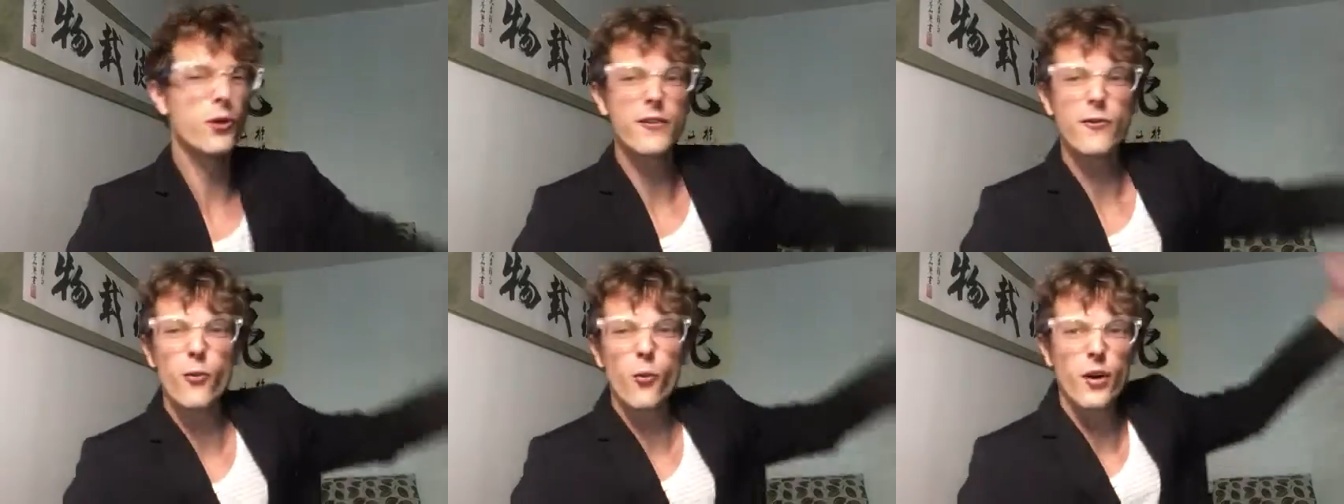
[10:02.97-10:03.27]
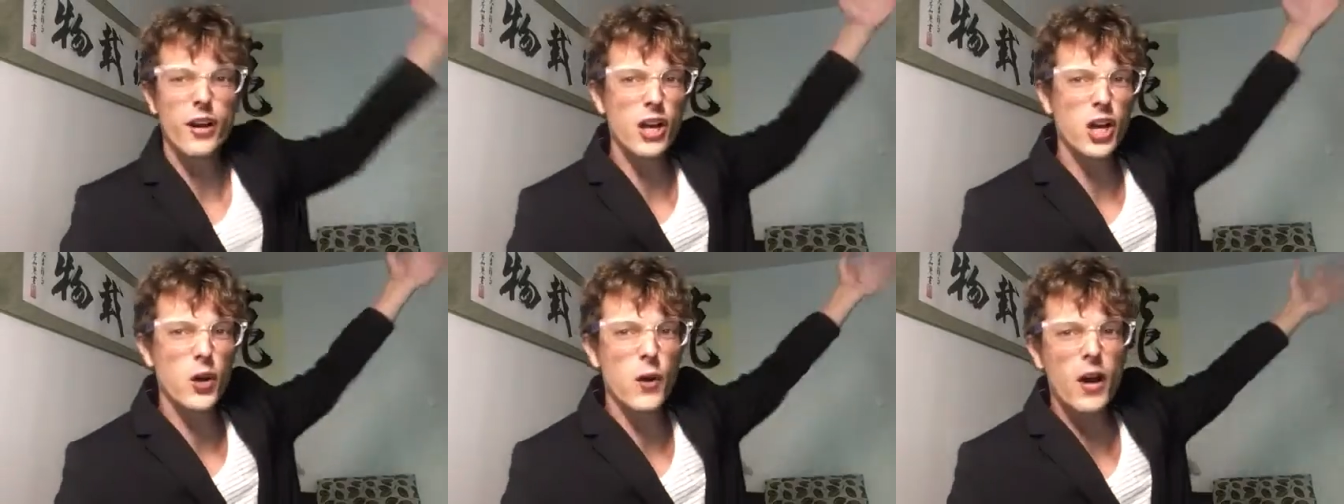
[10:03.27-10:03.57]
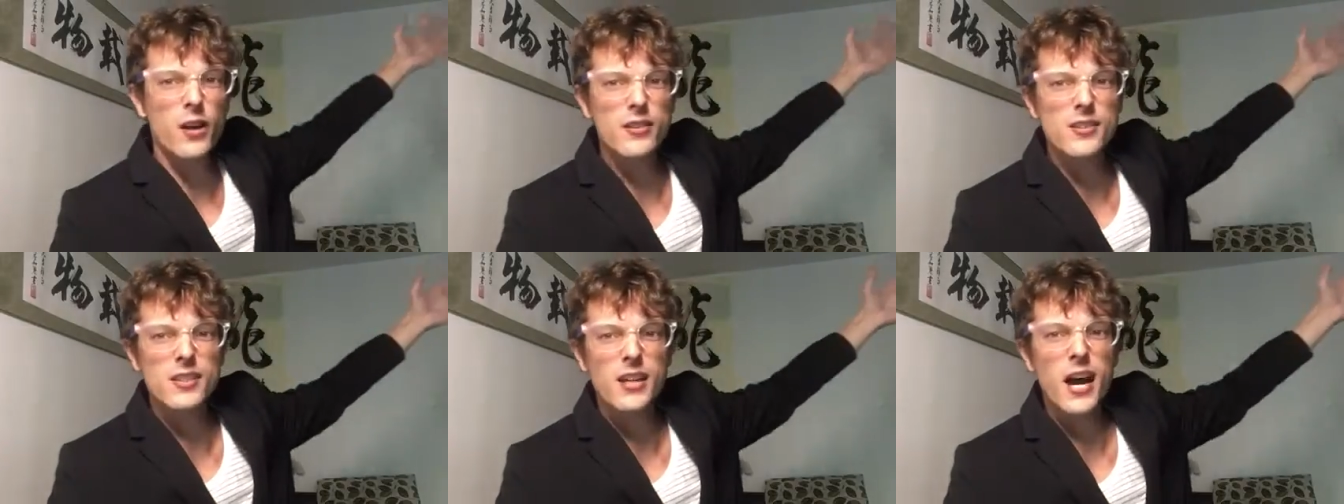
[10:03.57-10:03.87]
don't even want to go
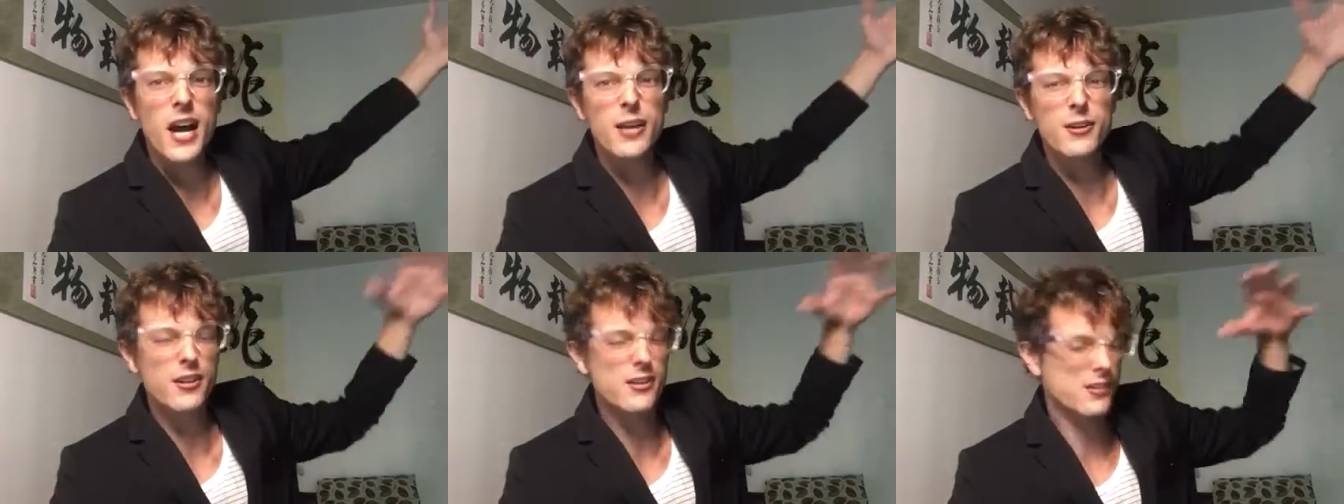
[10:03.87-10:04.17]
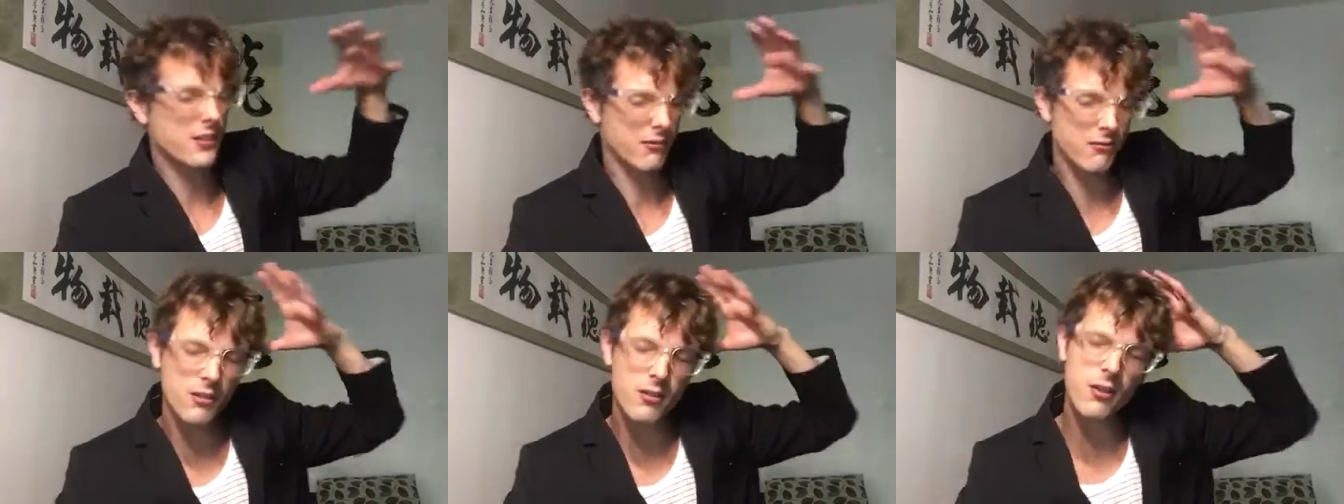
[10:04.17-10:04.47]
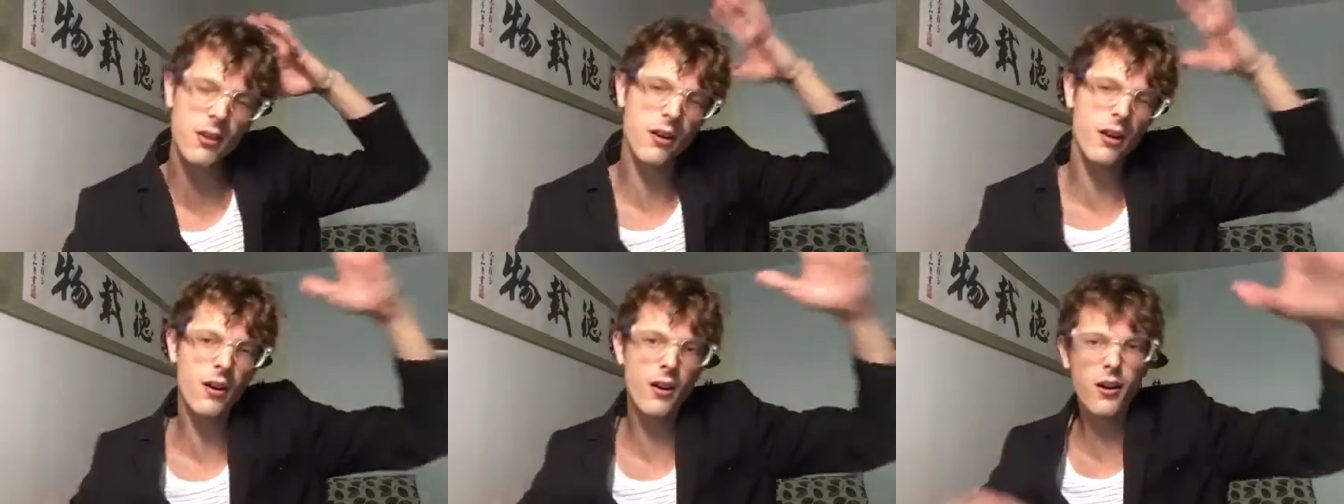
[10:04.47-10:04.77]
outside because
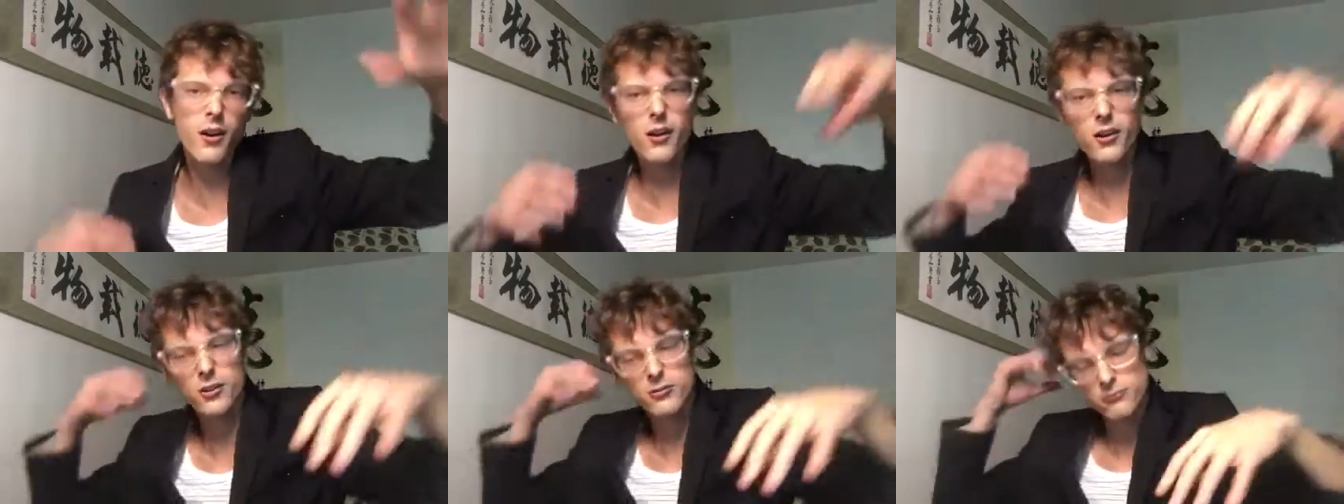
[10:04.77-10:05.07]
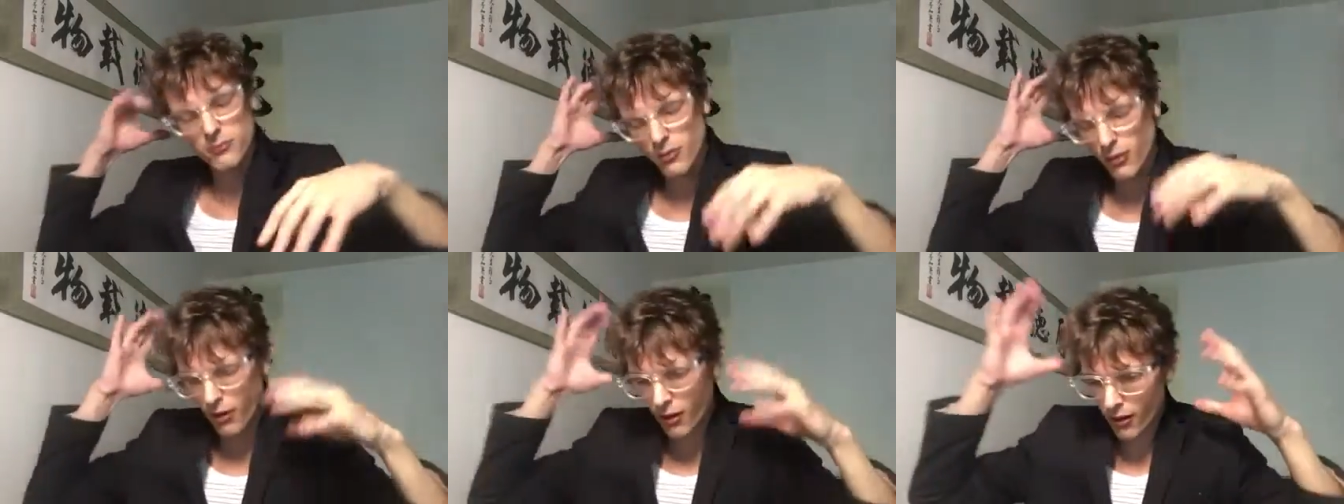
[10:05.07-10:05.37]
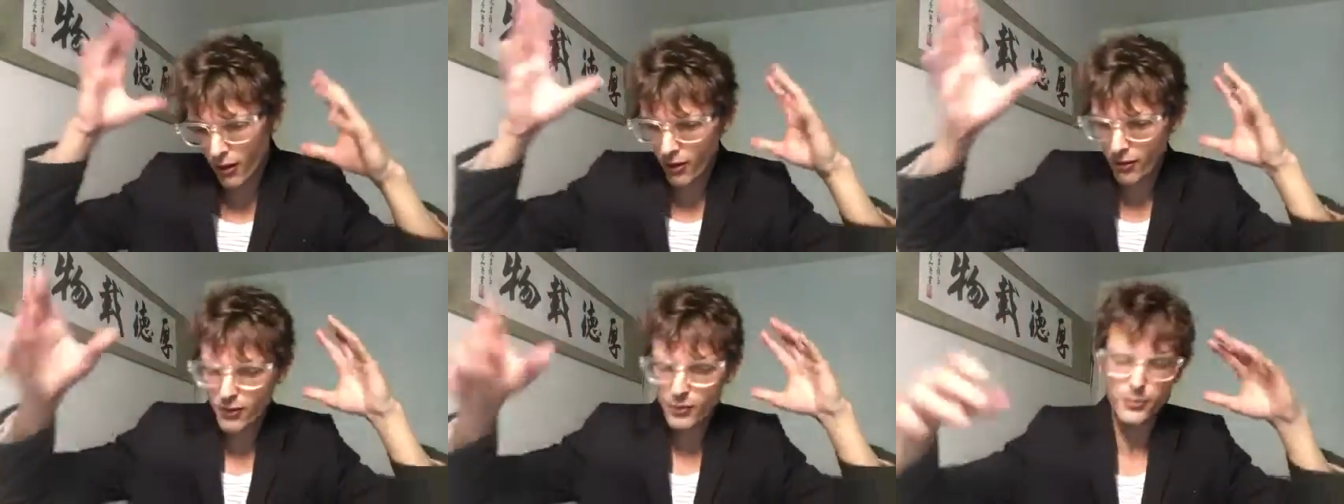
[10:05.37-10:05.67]

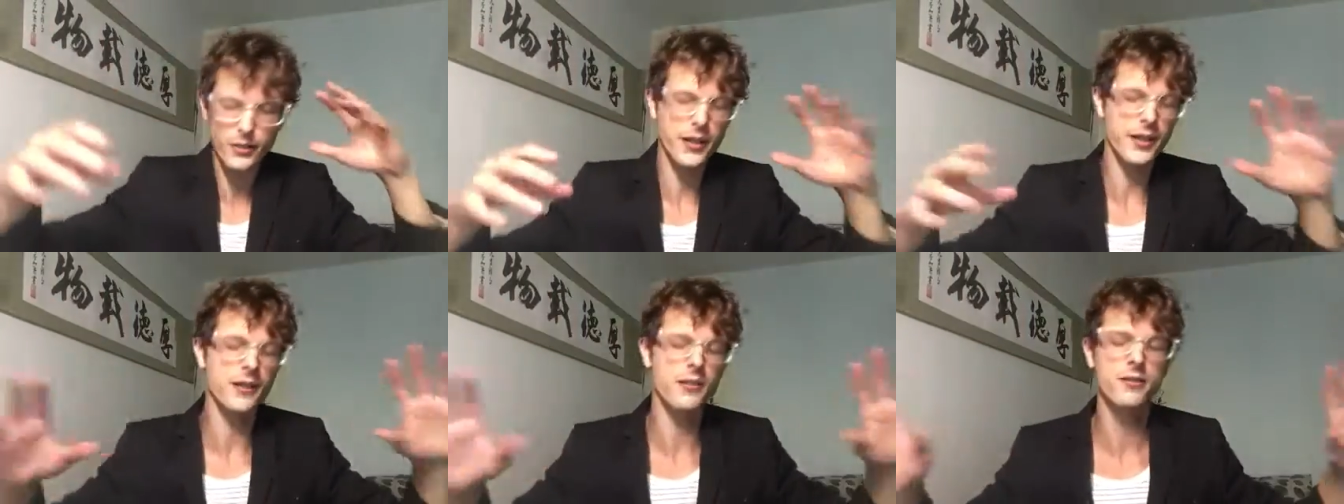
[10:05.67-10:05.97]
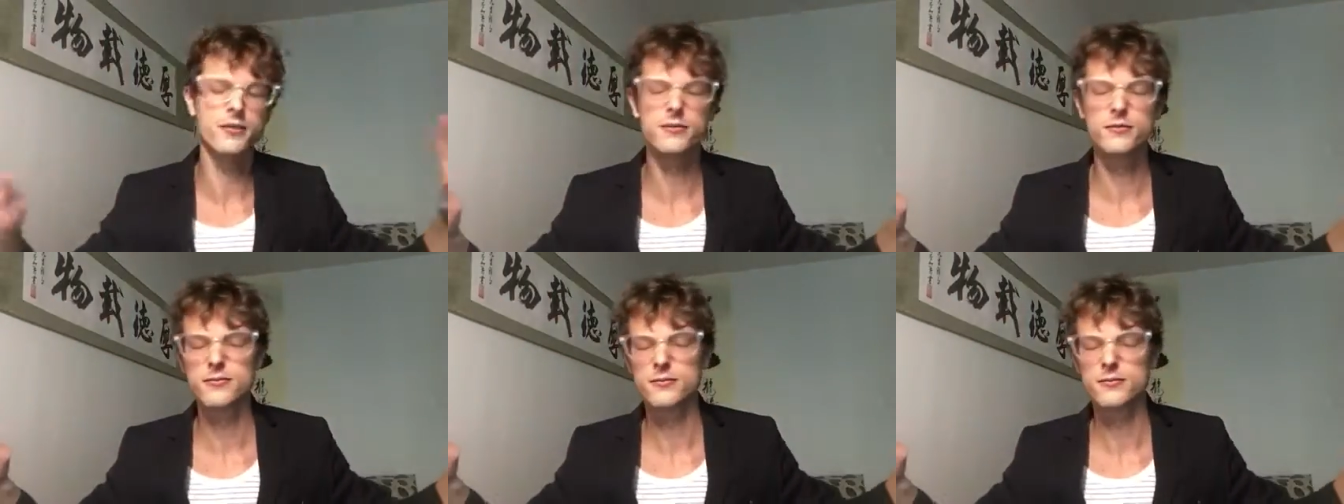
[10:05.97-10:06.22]
I'm like,